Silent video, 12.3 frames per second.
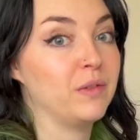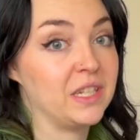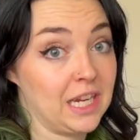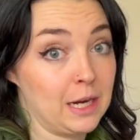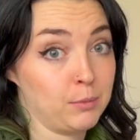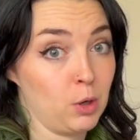
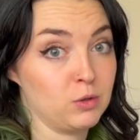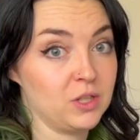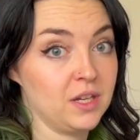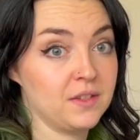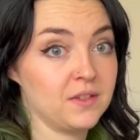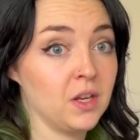day
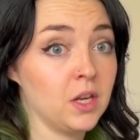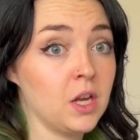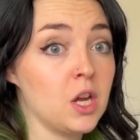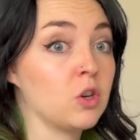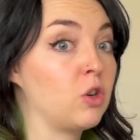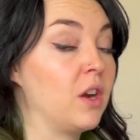approaches.
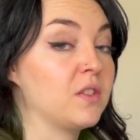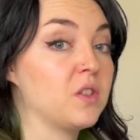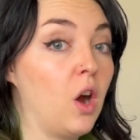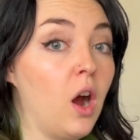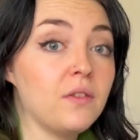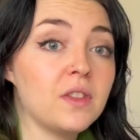Cross
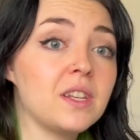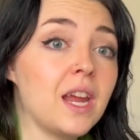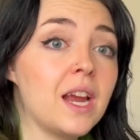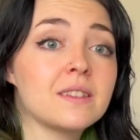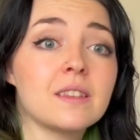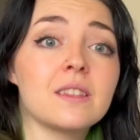off the
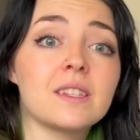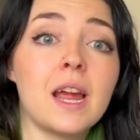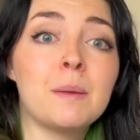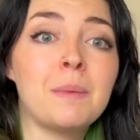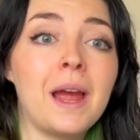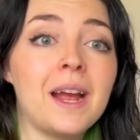days as the
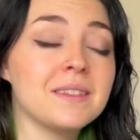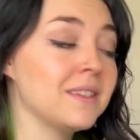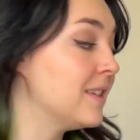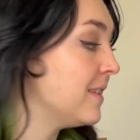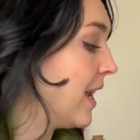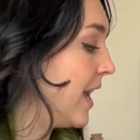time
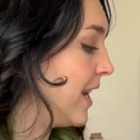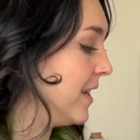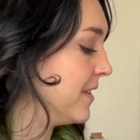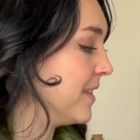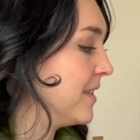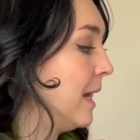passes and
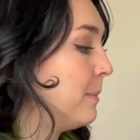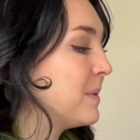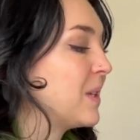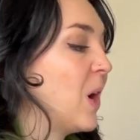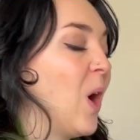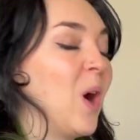as the
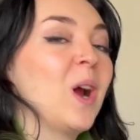steps are